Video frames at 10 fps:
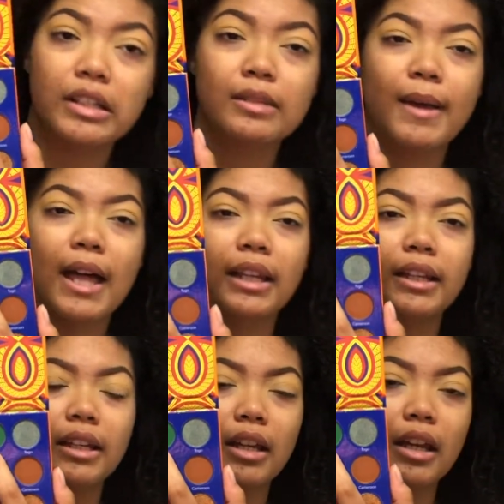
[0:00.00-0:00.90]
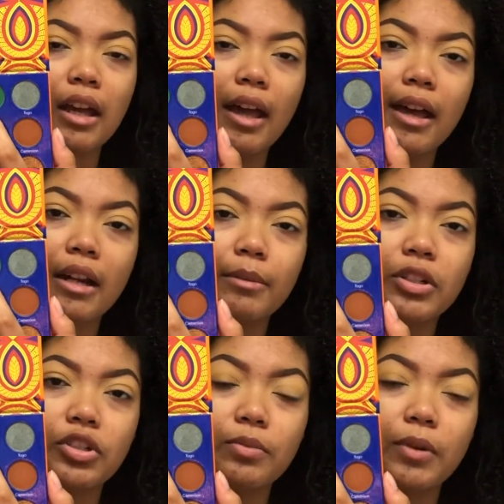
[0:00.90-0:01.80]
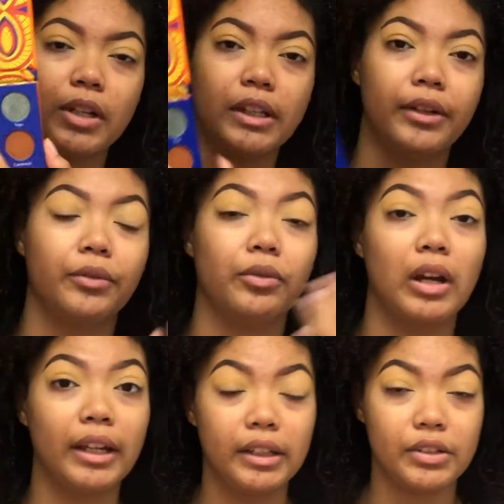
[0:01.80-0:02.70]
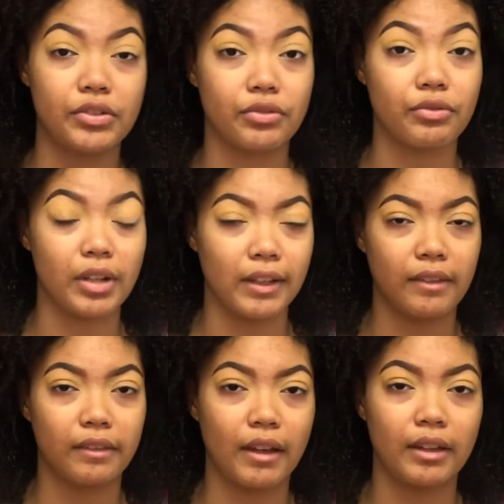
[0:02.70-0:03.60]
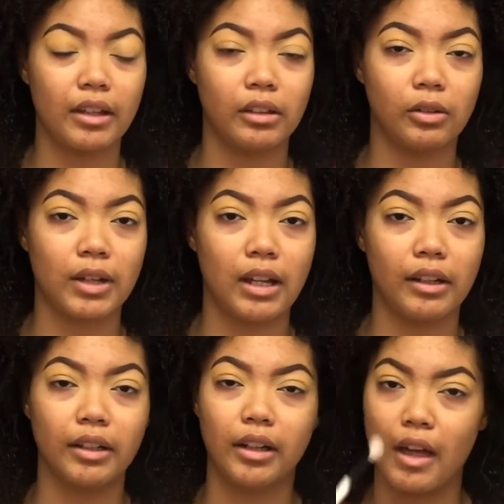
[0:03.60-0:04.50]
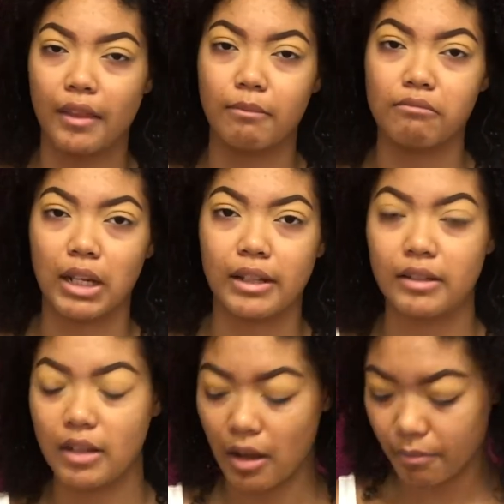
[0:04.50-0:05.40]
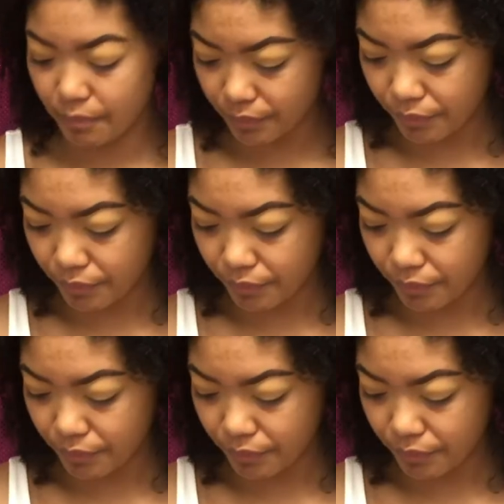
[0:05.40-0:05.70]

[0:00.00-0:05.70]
this palette, and I'm going to just put it like right underneath that yellow color, and then blend up.